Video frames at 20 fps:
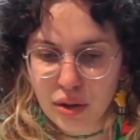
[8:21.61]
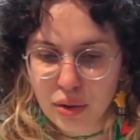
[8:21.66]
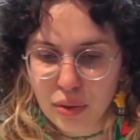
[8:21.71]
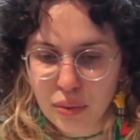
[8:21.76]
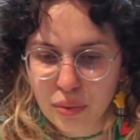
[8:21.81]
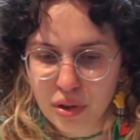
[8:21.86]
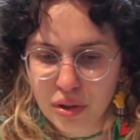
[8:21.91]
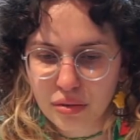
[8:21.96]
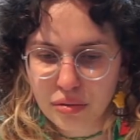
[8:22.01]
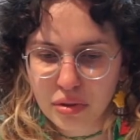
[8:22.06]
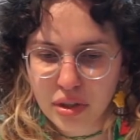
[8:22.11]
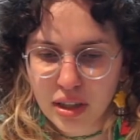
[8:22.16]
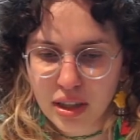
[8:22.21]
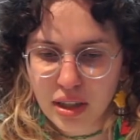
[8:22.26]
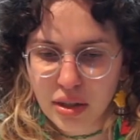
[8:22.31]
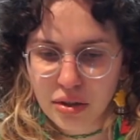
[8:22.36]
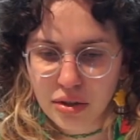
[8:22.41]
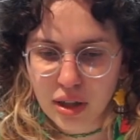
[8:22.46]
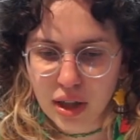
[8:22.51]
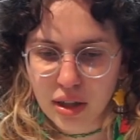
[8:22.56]
we're really
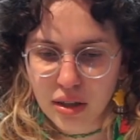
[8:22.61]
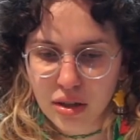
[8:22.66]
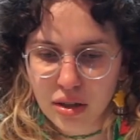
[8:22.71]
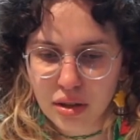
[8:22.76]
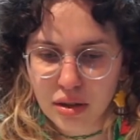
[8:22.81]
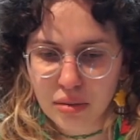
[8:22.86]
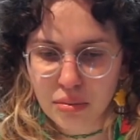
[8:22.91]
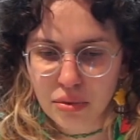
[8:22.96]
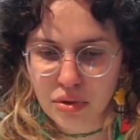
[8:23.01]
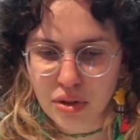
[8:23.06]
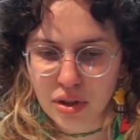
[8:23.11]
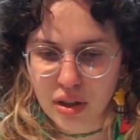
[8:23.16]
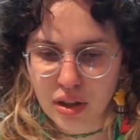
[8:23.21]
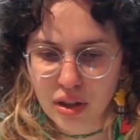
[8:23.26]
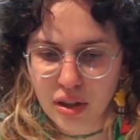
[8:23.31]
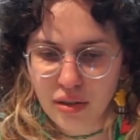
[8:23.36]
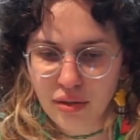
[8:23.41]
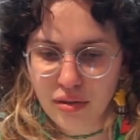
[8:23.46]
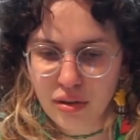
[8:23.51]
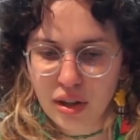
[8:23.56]
trying to
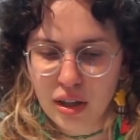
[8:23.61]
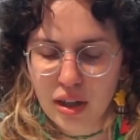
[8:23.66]
observe